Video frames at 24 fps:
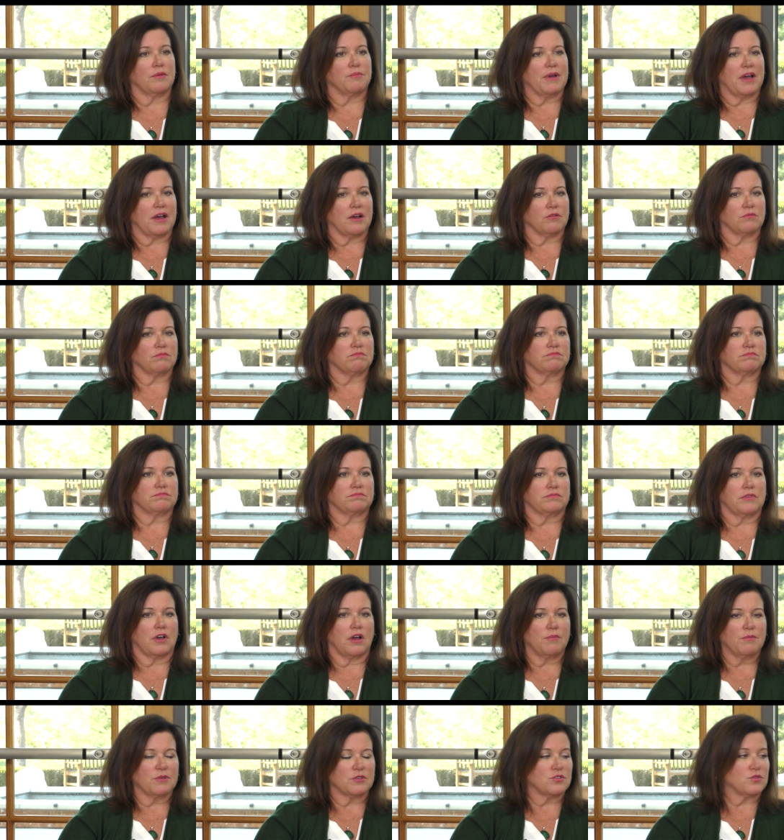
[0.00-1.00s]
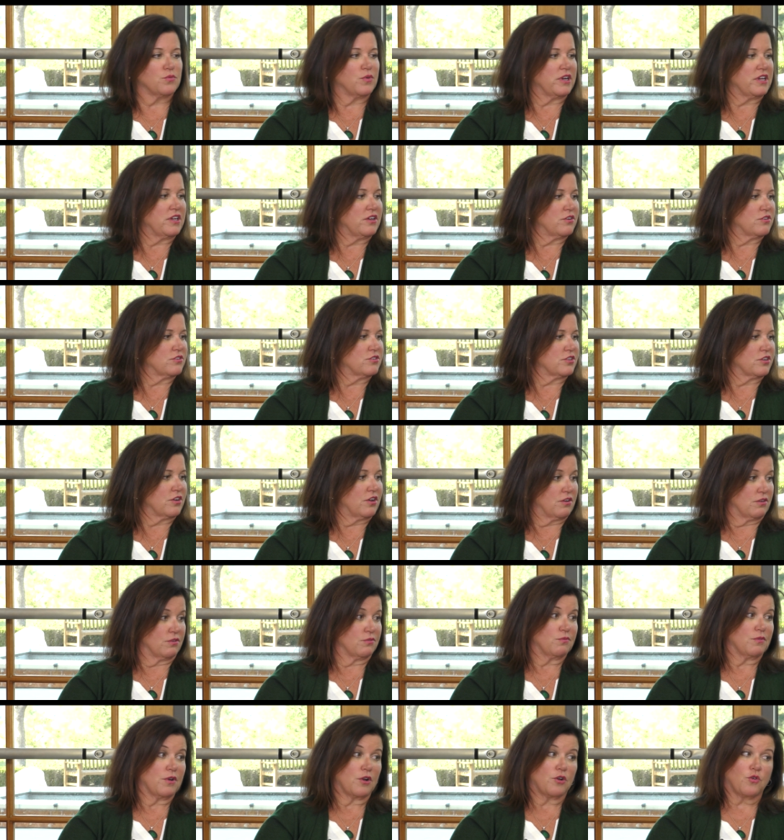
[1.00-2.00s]
about almost 20 years
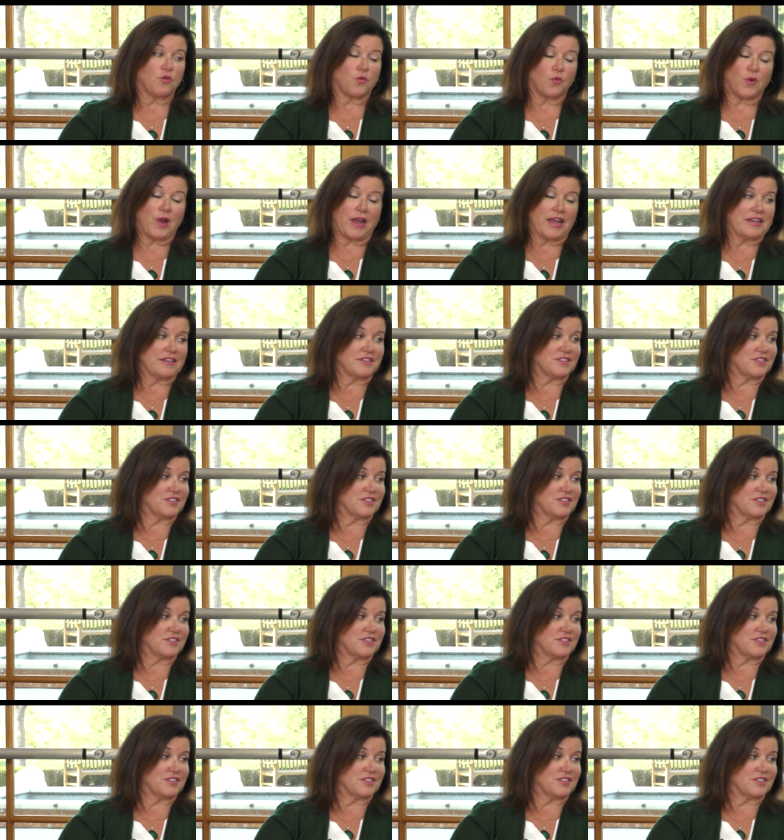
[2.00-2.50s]
ago. Great